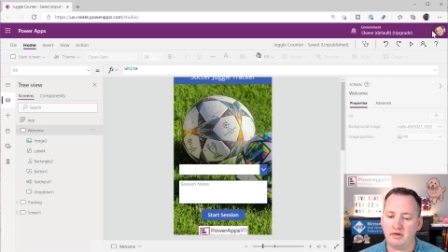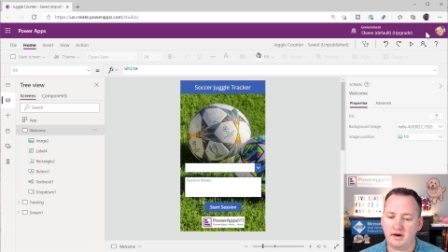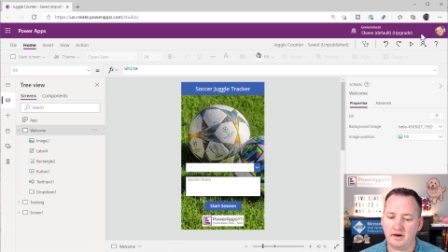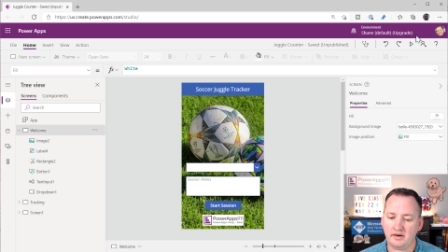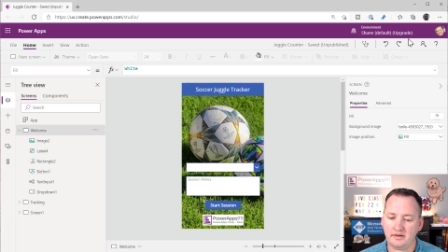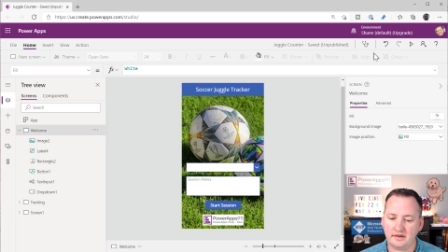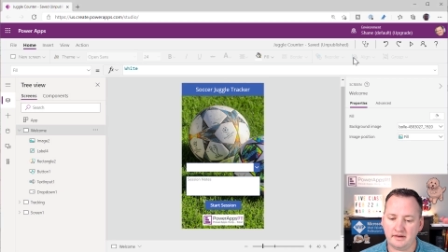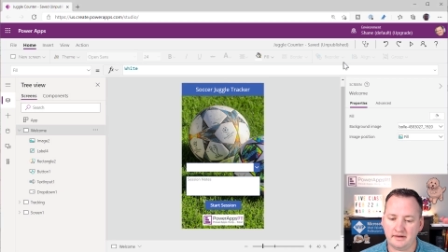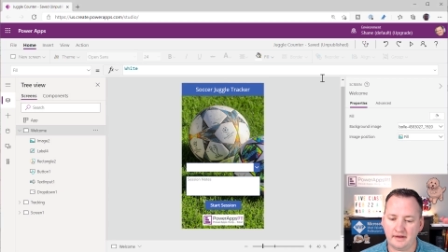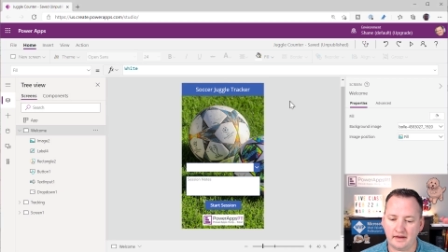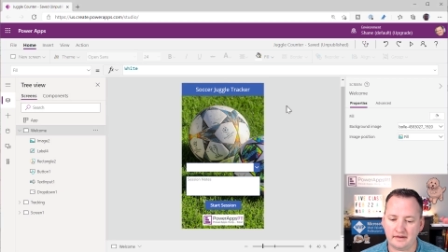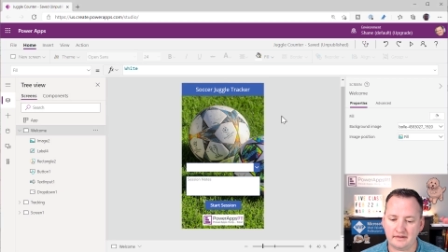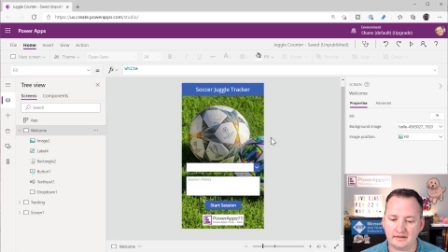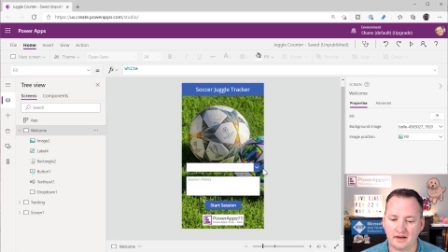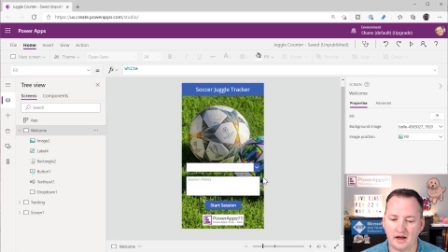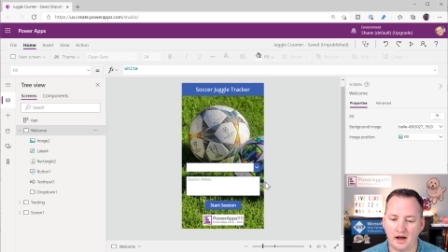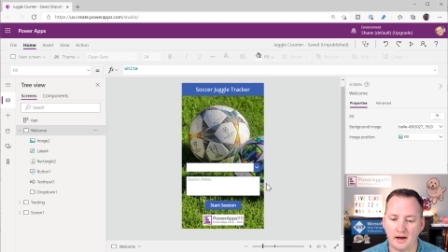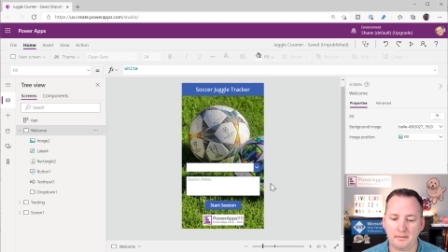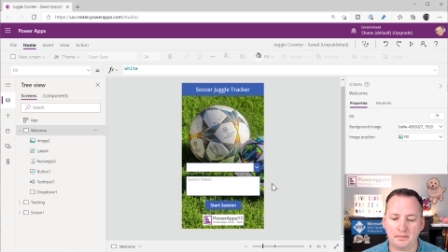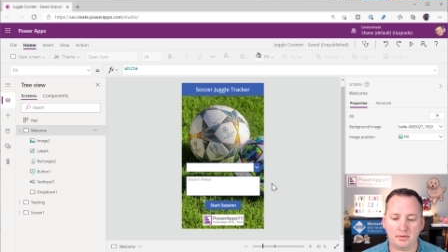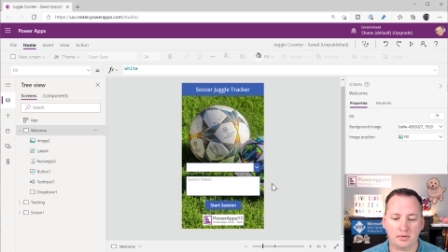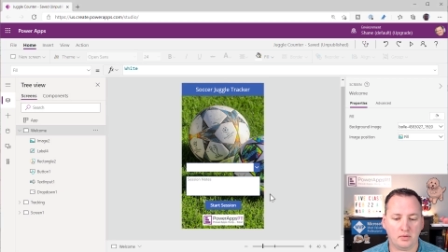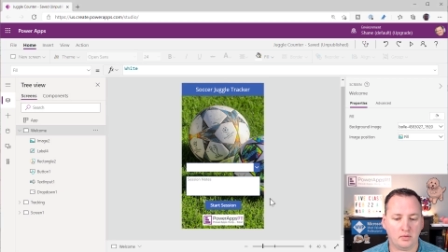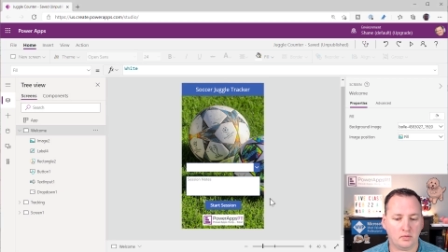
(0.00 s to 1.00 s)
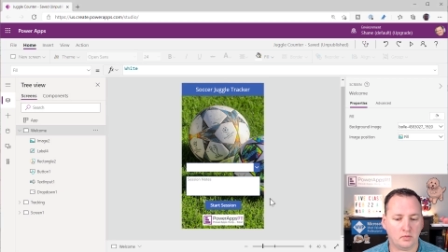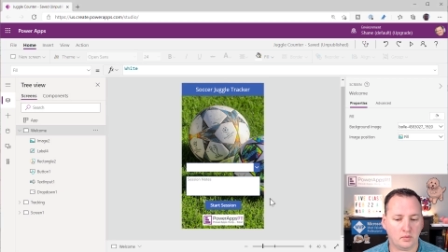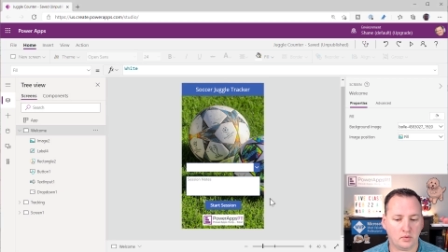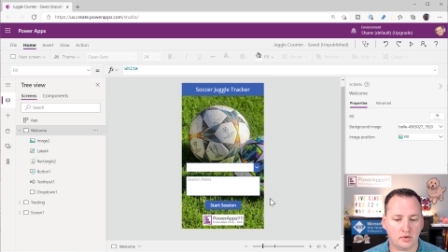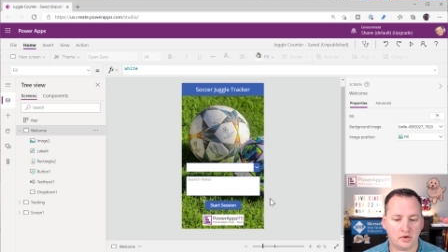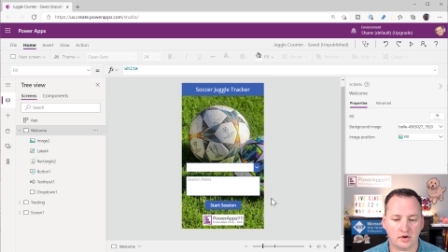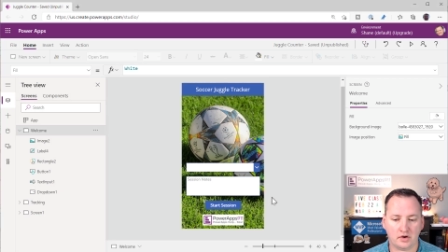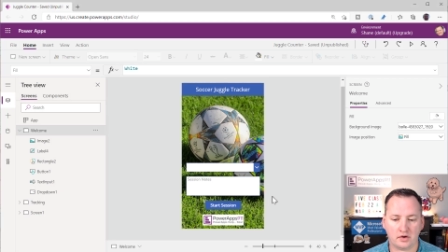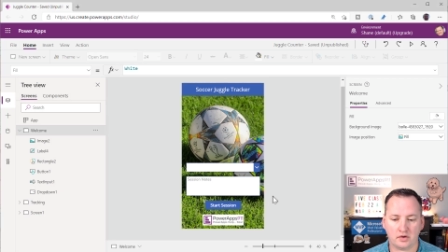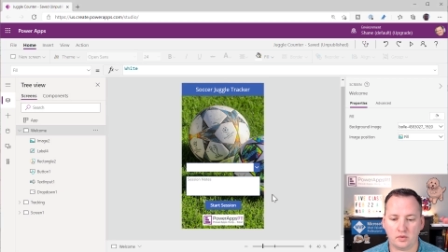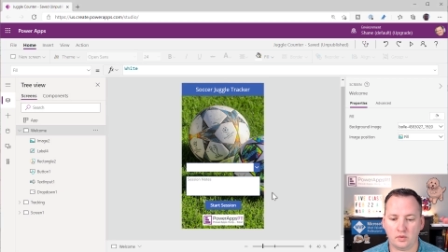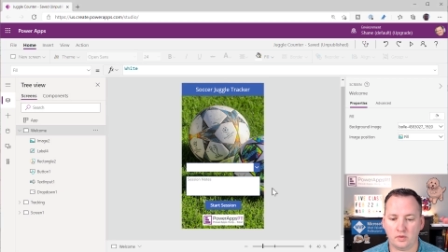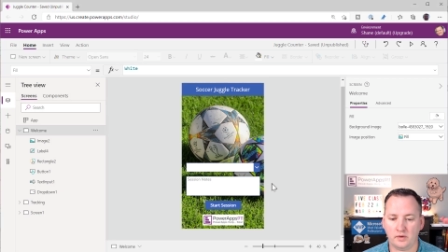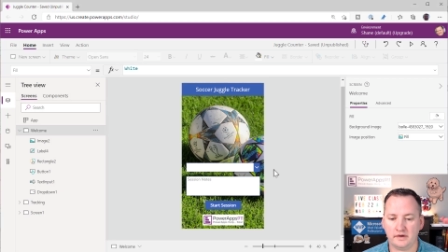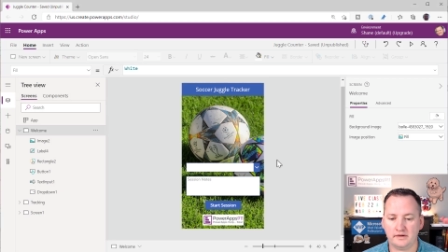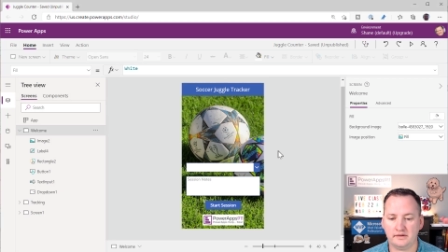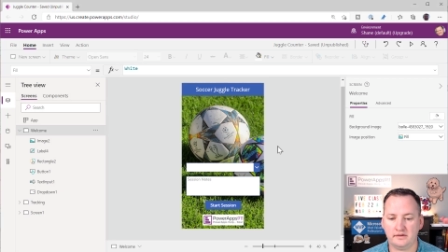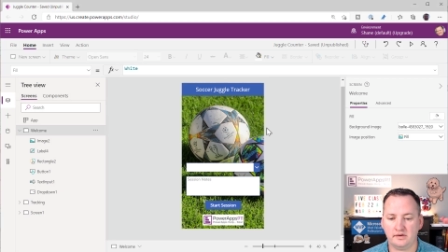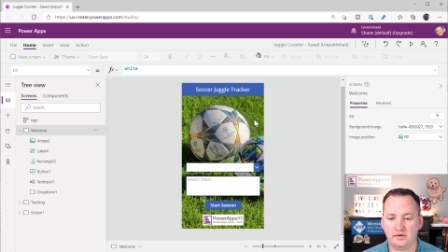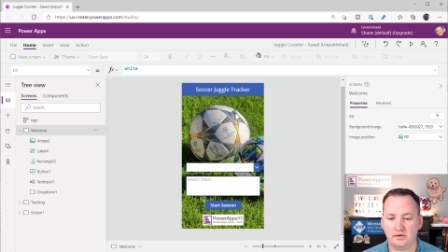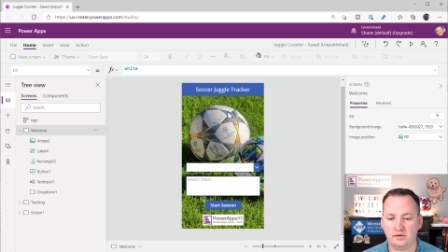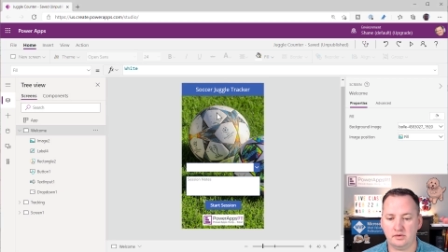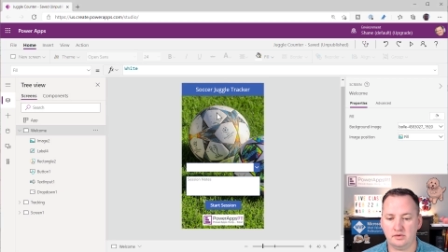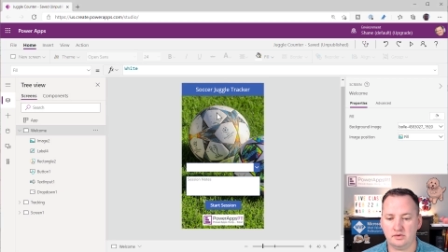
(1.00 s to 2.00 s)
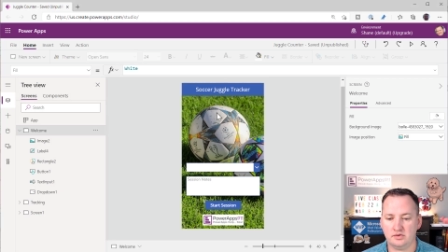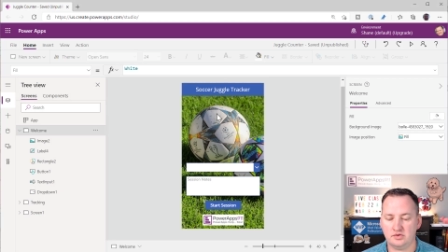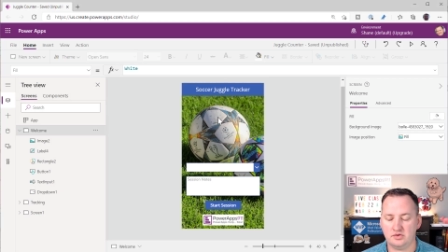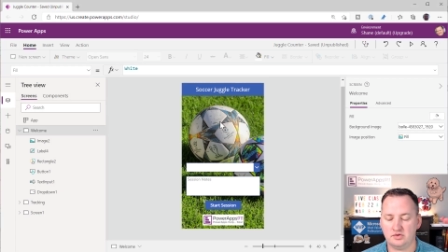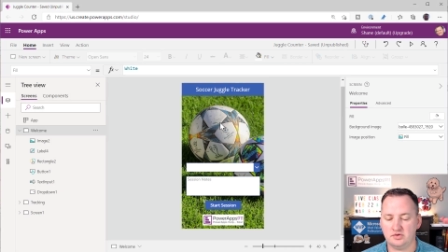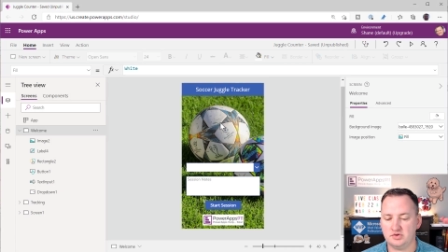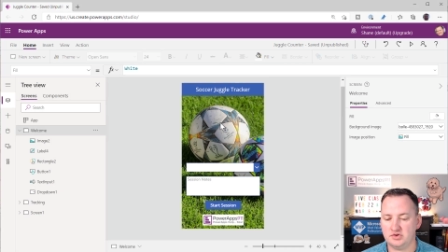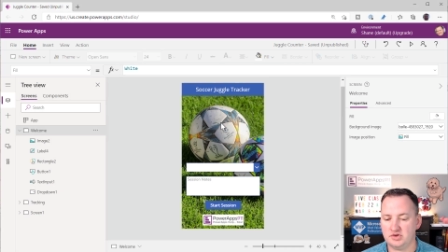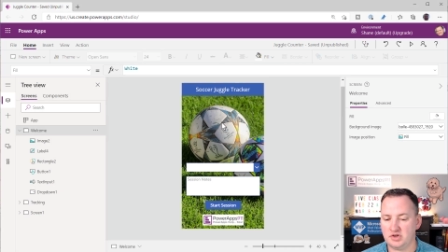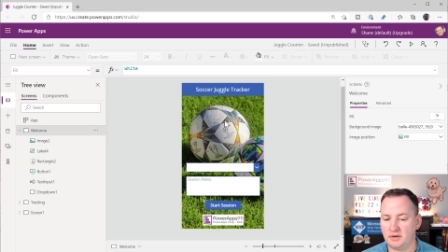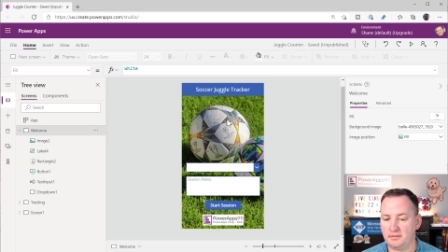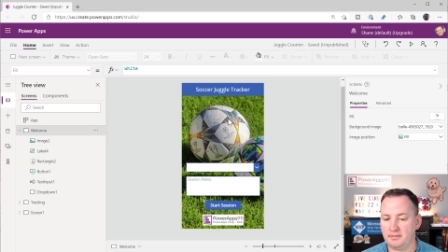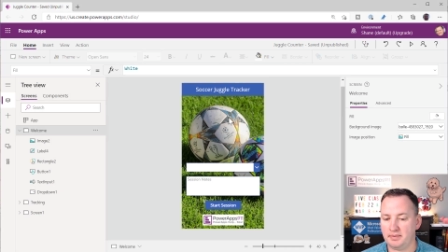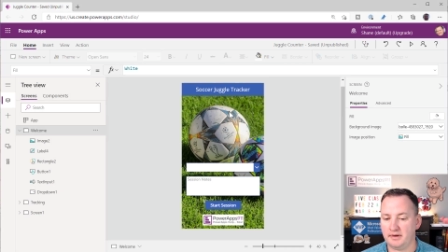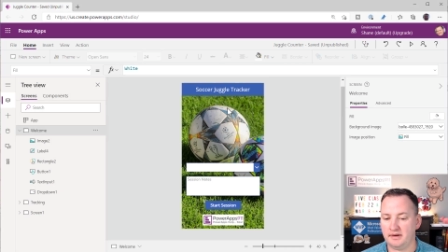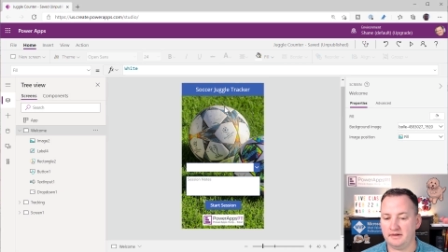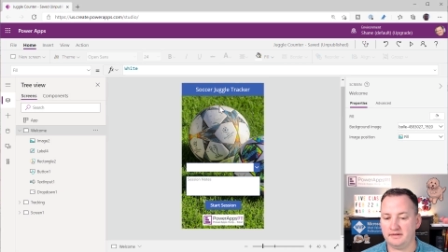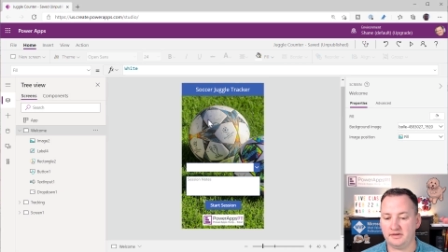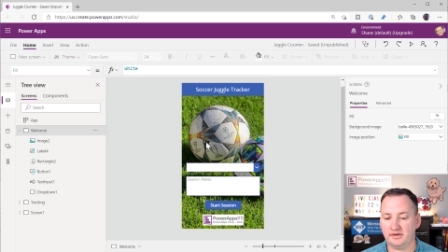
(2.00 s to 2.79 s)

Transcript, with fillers: here on the desktop, we're going to jump in.